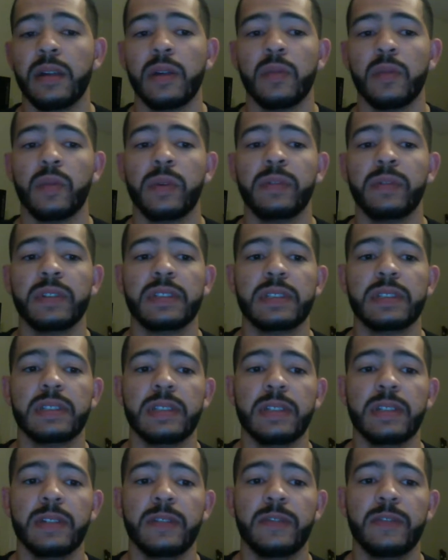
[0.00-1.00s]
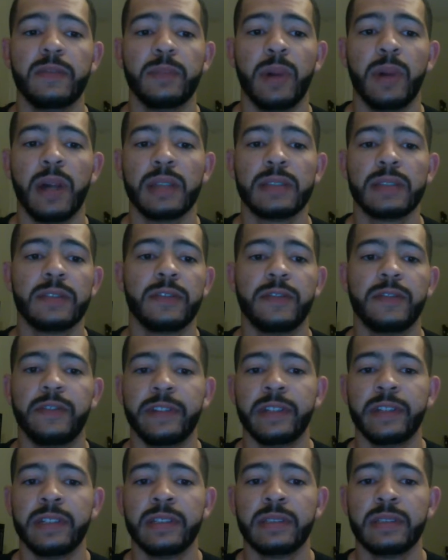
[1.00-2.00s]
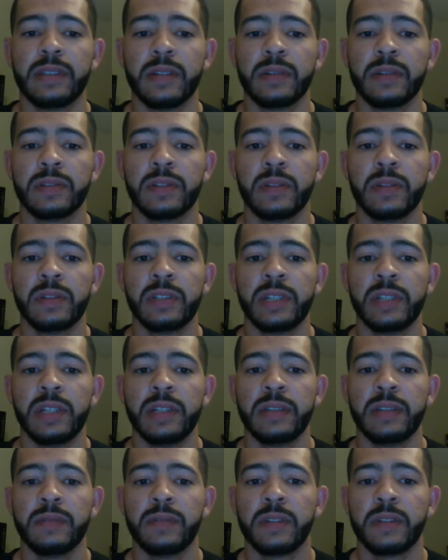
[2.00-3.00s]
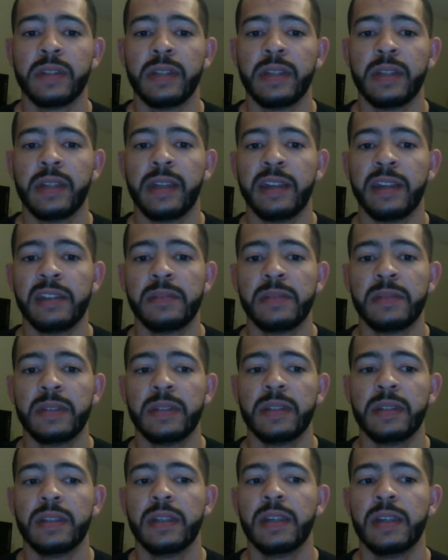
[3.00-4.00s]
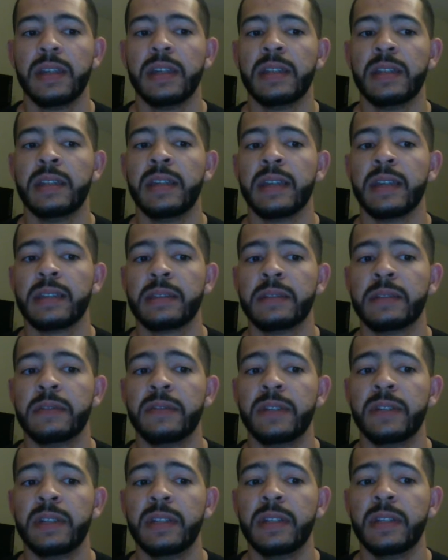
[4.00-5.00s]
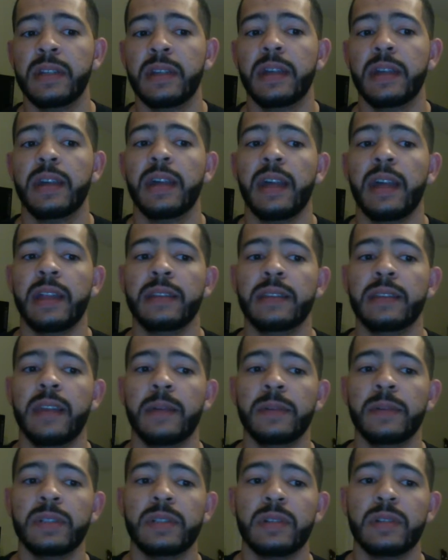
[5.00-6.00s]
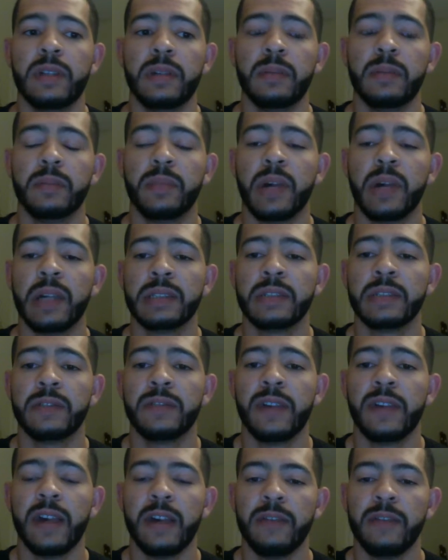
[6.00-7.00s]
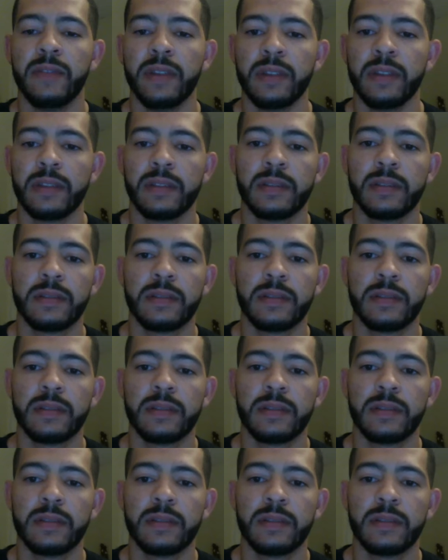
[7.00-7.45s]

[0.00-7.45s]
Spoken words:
we receive positive feelings associated with engagement in the activity and demonstrate positive affect.